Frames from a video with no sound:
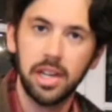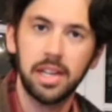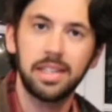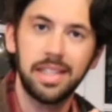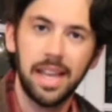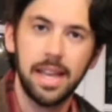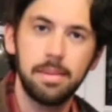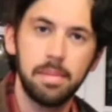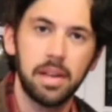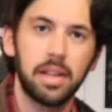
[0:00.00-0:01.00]
in
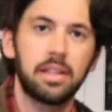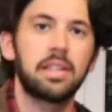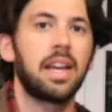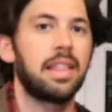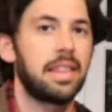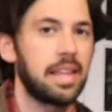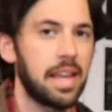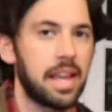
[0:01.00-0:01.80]
10 minutes at the